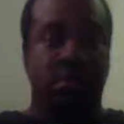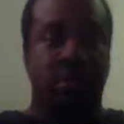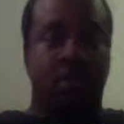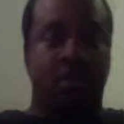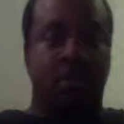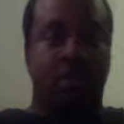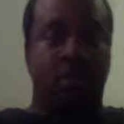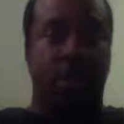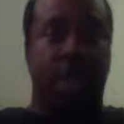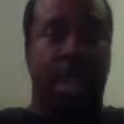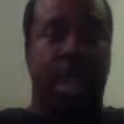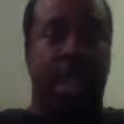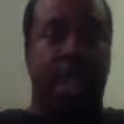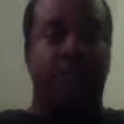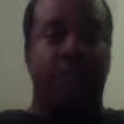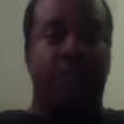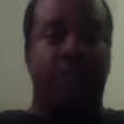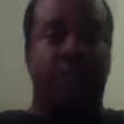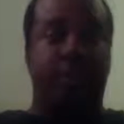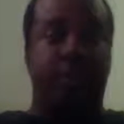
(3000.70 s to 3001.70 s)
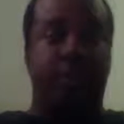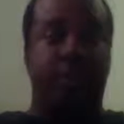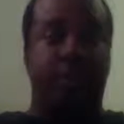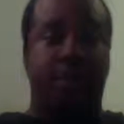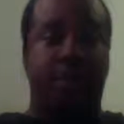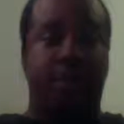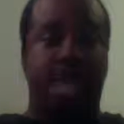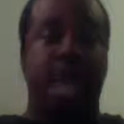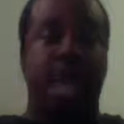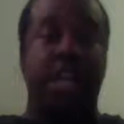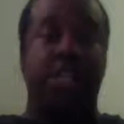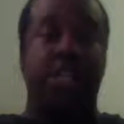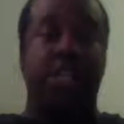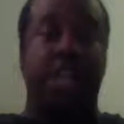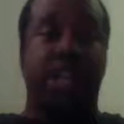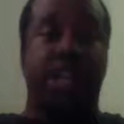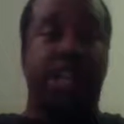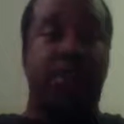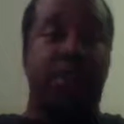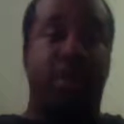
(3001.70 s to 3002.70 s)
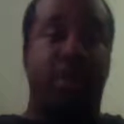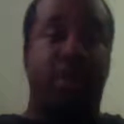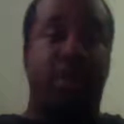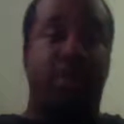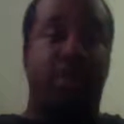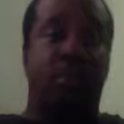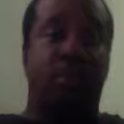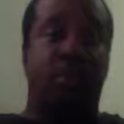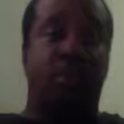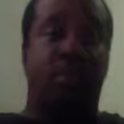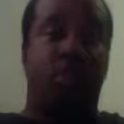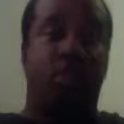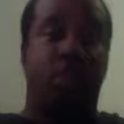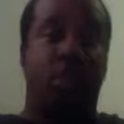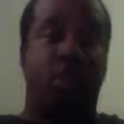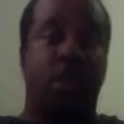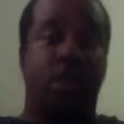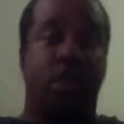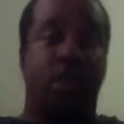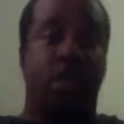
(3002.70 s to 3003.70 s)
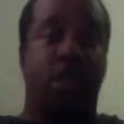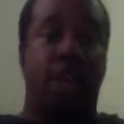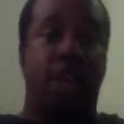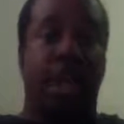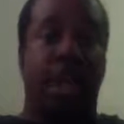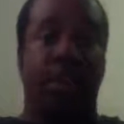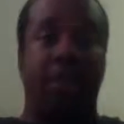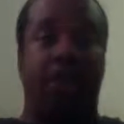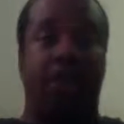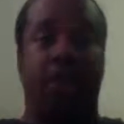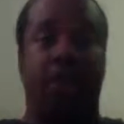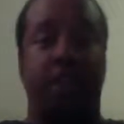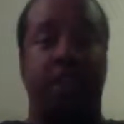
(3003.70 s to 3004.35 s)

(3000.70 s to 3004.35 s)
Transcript: We having people like Jay Miller, Phil